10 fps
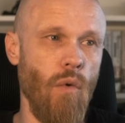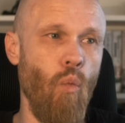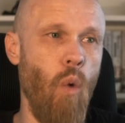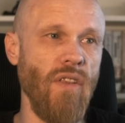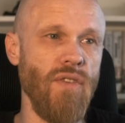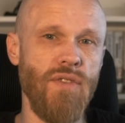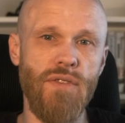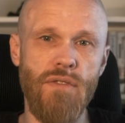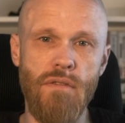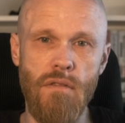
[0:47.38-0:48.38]

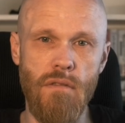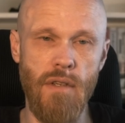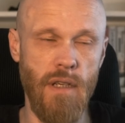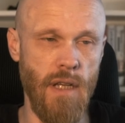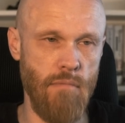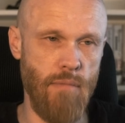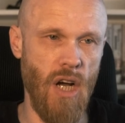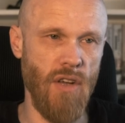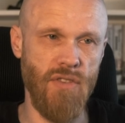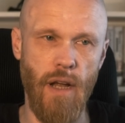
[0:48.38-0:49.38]
once in
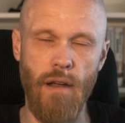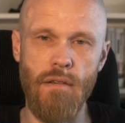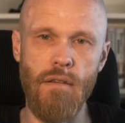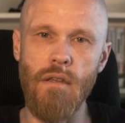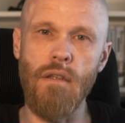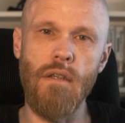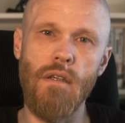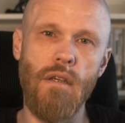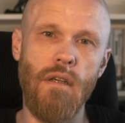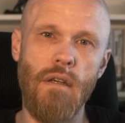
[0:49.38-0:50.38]
passing.
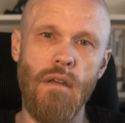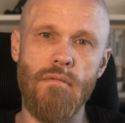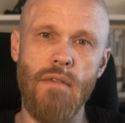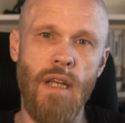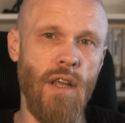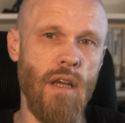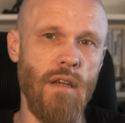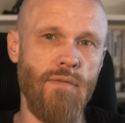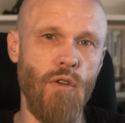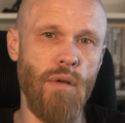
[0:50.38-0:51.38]
And yet,
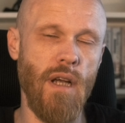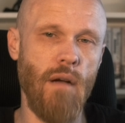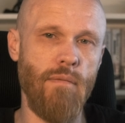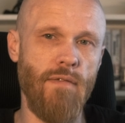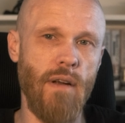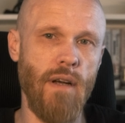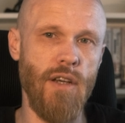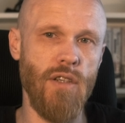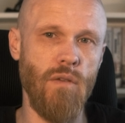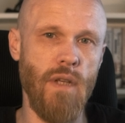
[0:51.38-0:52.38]
if you pick up a
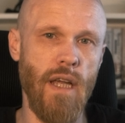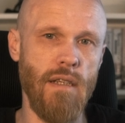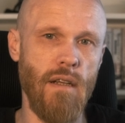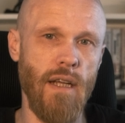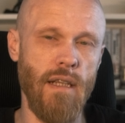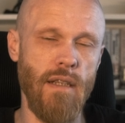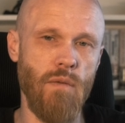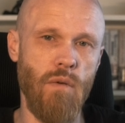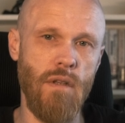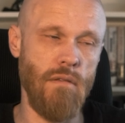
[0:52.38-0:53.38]
foundational text like
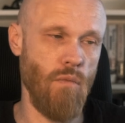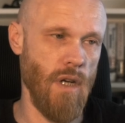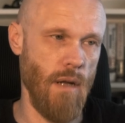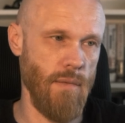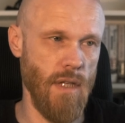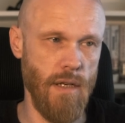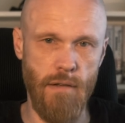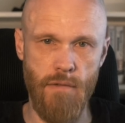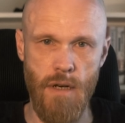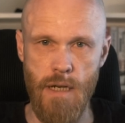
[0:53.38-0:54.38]
this one, the one I'm
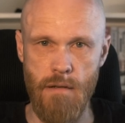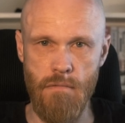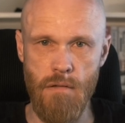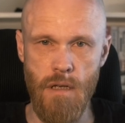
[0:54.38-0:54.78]
studying right now,